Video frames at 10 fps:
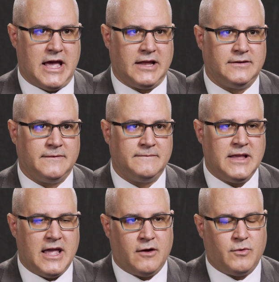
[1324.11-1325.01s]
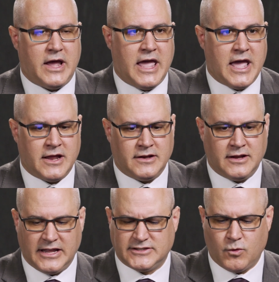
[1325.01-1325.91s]
that.
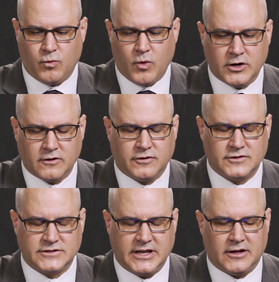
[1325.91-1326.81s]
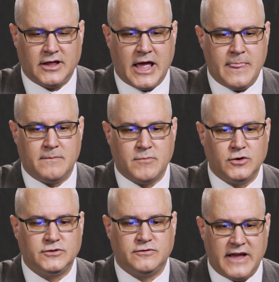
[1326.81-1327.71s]
And it's a wonderful skill and the
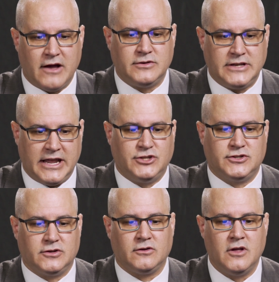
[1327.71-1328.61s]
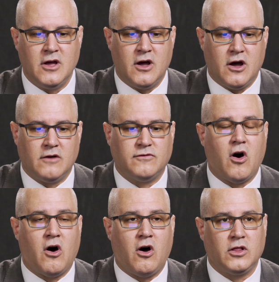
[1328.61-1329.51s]
most foundational of
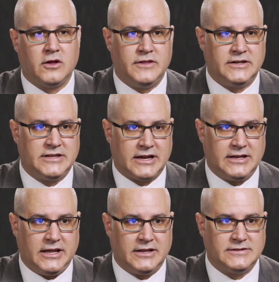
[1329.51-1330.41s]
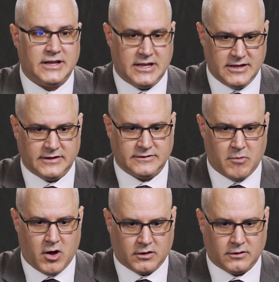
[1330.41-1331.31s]
all of the techniques in this
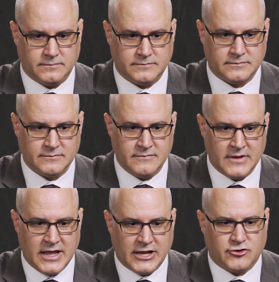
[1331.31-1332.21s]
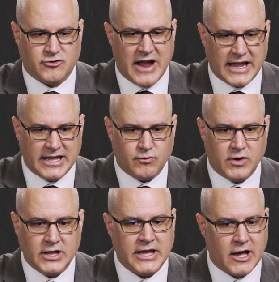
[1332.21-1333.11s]
model. And tracking
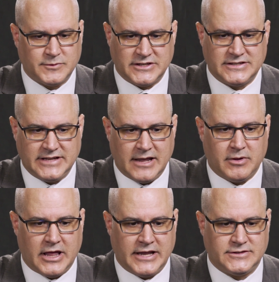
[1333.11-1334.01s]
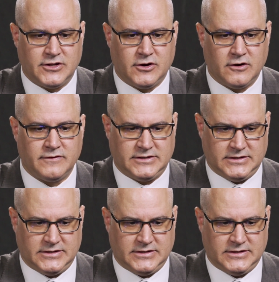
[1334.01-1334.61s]
really helps us stabilize the nervous